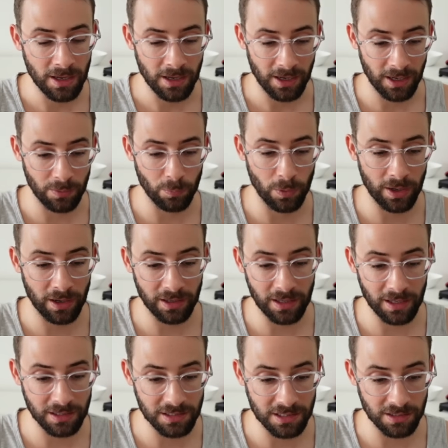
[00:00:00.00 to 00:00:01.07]
And when I
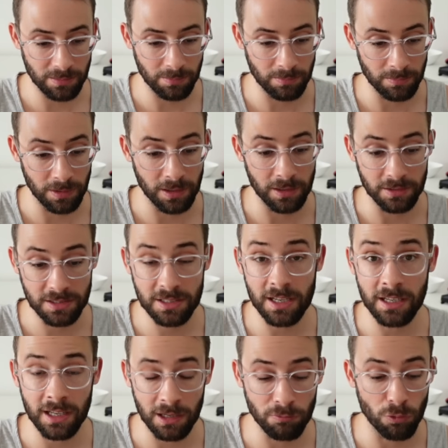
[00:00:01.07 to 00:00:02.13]
get some uh,
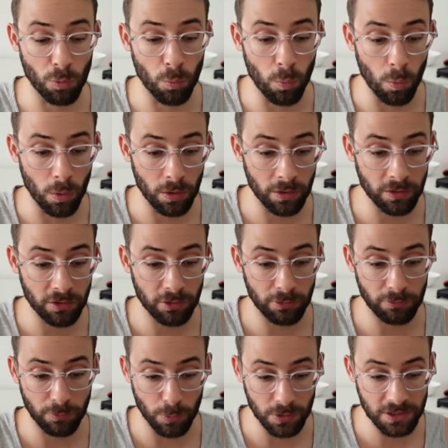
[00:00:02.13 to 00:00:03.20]
staking rewards
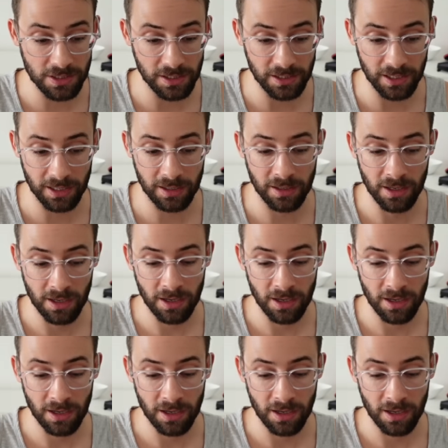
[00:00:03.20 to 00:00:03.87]
for staking,